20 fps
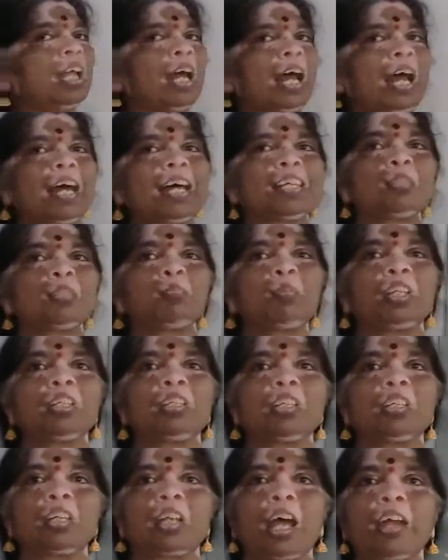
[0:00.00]
has been
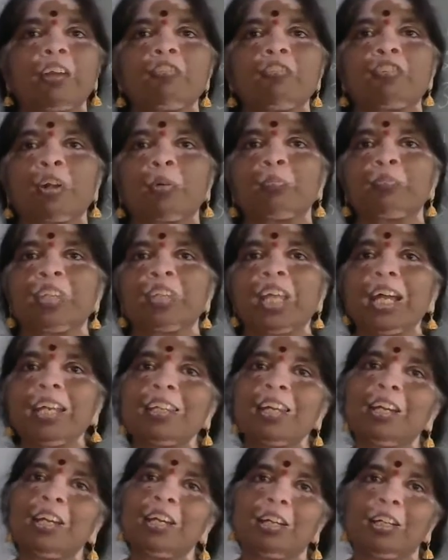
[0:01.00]
derived from
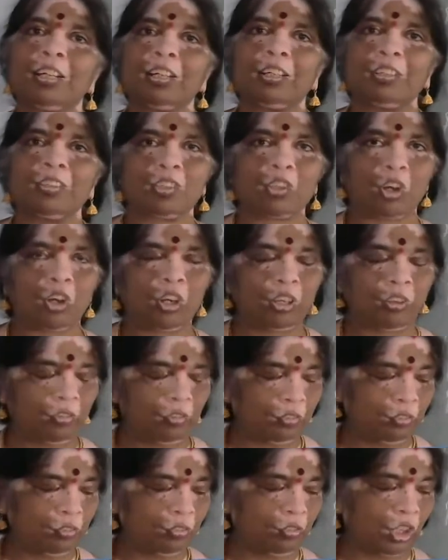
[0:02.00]
that
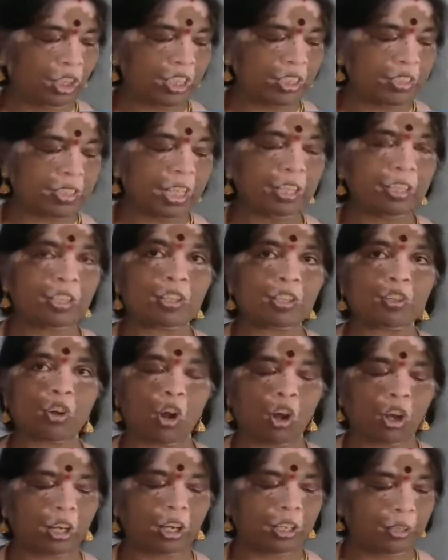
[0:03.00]
soil. What is that?
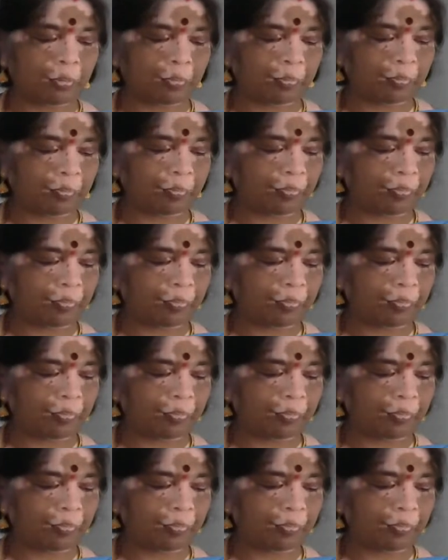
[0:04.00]
Rock.